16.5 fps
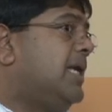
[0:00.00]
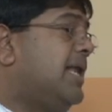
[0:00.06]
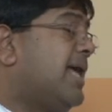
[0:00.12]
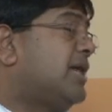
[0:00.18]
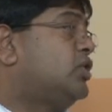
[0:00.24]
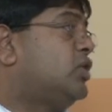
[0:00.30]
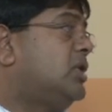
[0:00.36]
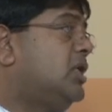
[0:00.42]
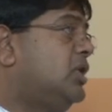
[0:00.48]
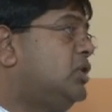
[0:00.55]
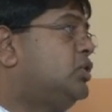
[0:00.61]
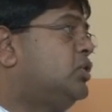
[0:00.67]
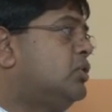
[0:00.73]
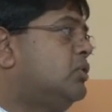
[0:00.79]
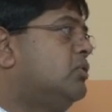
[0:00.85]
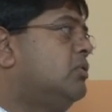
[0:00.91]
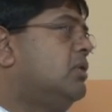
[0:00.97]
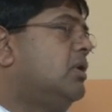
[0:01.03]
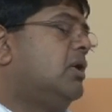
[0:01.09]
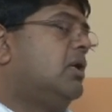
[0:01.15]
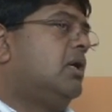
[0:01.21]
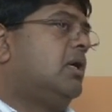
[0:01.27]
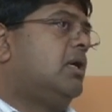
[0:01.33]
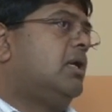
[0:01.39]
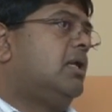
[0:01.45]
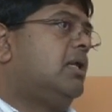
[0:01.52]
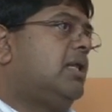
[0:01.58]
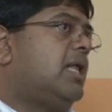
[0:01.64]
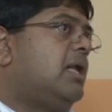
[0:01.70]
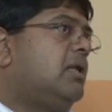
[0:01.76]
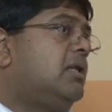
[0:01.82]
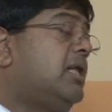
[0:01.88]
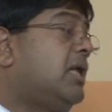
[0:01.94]
election issue
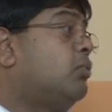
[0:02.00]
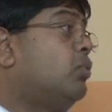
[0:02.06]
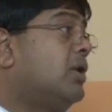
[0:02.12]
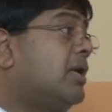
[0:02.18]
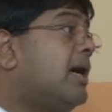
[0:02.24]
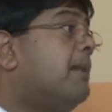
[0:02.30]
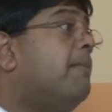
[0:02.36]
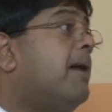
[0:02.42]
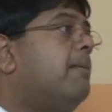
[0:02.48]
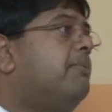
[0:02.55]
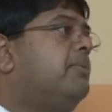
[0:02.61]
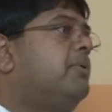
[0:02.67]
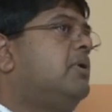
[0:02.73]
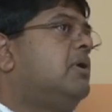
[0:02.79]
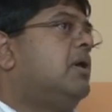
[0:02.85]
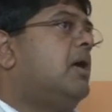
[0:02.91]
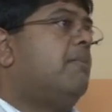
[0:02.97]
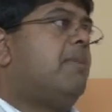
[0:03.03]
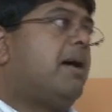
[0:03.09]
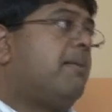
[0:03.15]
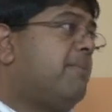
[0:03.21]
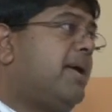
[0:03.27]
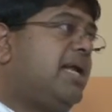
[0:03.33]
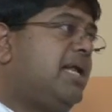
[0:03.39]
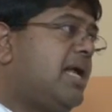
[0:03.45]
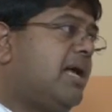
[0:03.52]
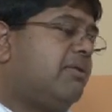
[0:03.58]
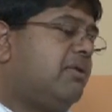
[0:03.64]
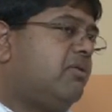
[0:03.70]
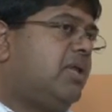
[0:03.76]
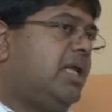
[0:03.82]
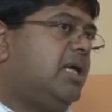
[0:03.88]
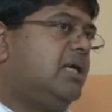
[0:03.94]
that will come up, among many
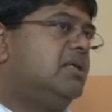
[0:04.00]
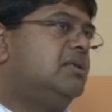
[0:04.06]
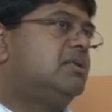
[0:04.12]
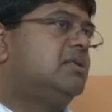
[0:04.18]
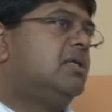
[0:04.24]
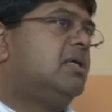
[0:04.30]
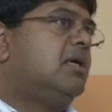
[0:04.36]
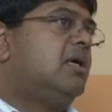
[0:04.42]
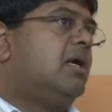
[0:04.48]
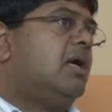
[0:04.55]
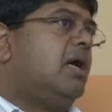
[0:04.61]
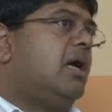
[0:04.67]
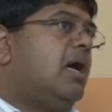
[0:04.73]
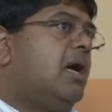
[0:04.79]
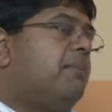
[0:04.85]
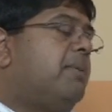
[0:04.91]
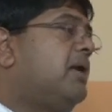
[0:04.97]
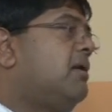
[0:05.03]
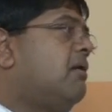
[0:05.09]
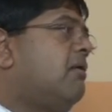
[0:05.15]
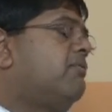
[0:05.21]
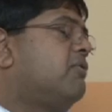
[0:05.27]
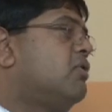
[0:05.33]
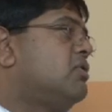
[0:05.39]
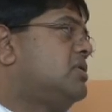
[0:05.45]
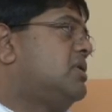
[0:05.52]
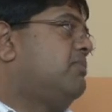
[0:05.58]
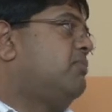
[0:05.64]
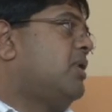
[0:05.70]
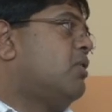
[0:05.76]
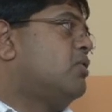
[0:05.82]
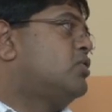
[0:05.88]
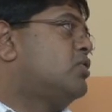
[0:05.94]
other things. But of course,
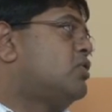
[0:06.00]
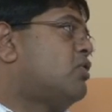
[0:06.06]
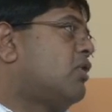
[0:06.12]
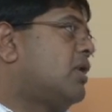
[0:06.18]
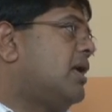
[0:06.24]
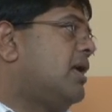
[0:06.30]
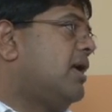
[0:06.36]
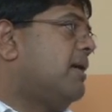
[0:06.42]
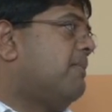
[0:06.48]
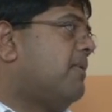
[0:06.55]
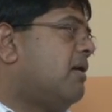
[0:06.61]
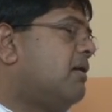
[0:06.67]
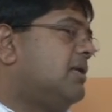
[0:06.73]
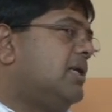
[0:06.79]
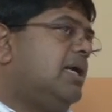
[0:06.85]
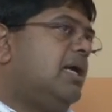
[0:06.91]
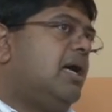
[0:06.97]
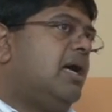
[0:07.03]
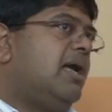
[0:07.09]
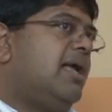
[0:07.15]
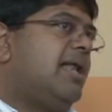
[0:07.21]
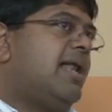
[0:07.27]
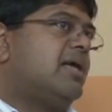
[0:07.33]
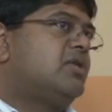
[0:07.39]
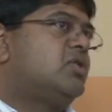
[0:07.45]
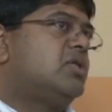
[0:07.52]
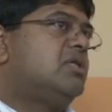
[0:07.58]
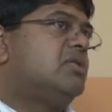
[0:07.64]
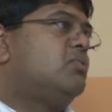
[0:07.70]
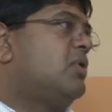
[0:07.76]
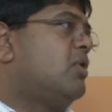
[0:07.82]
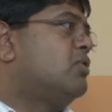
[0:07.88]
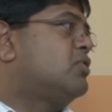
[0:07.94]
if we are also talking about
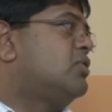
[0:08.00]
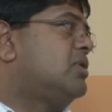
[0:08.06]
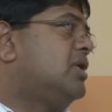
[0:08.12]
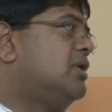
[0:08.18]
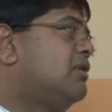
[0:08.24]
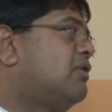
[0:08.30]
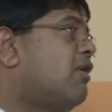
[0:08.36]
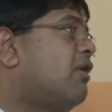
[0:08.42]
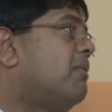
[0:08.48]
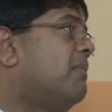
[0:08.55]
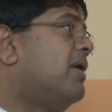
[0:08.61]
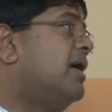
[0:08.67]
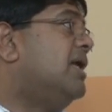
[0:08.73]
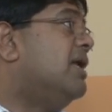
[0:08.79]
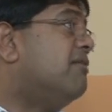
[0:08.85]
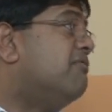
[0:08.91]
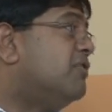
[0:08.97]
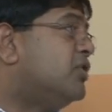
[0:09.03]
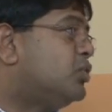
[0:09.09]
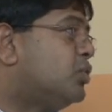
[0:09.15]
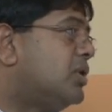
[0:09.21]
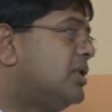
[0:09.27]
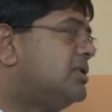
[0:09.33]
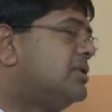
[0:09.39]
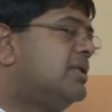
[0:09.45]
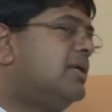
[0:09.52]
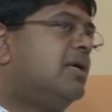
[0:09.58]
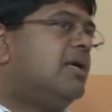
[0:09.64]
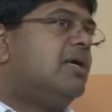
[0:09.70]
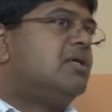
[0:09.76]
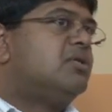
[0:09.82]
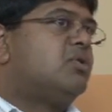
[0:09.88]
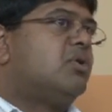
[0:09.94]
elections, we also need to talk about individuals.
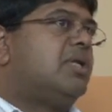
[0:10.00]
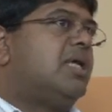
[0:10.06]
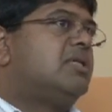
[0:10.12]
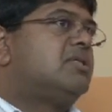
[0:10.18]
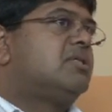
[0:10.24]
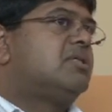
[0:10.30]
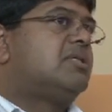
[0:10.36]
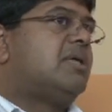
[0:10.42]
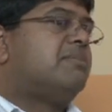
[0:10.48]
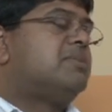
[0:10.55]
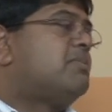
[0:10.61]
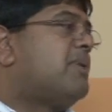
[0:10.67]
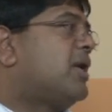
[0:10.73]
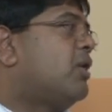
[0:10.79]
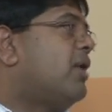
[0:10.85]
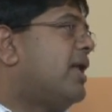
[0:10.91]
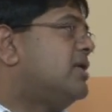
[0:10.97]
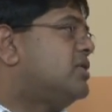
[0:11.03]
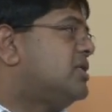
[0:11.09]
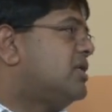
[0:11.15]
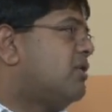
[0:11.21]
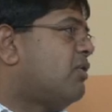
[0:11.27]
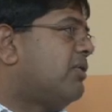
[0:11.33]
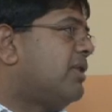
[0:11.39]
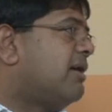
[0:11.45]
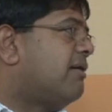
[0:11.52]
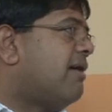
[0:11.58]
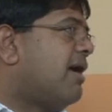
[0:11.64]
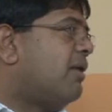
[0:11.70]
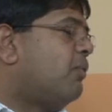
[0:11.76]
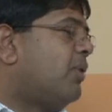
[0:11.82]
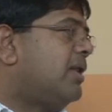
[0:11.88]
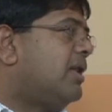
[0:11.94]
So there's some speculation on the
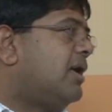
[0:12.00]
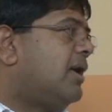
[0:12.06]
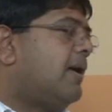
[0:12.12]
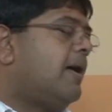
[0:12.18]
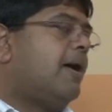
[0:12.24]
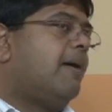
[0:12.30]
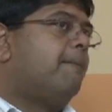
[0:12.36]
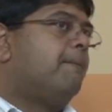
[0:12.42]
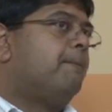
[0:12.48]
ground whether